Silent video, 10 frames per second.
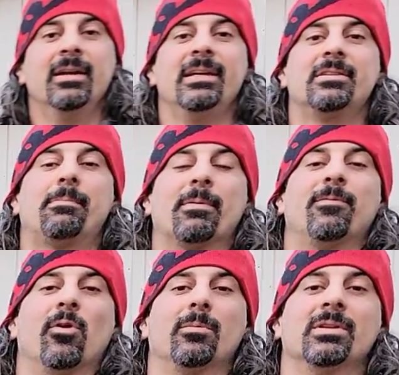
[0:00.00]
is a
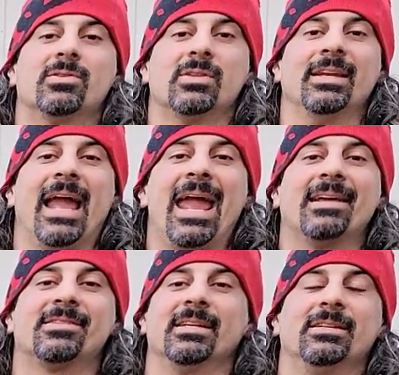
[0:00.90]
performance
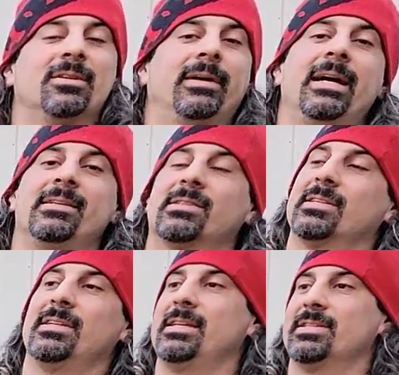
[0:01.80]
enhancing device,
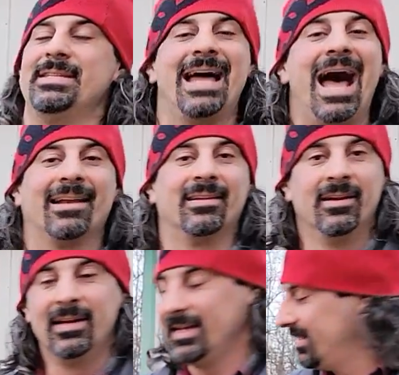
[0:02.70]
because it is not.
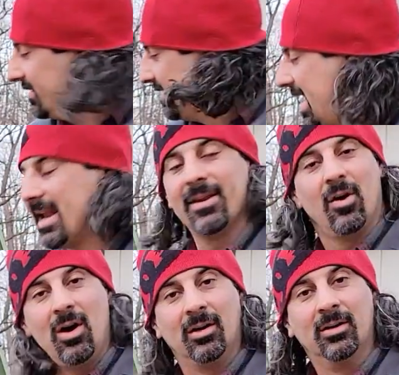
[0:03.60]
It is not at
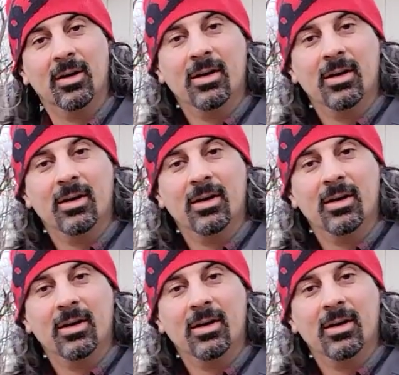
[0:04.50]
all.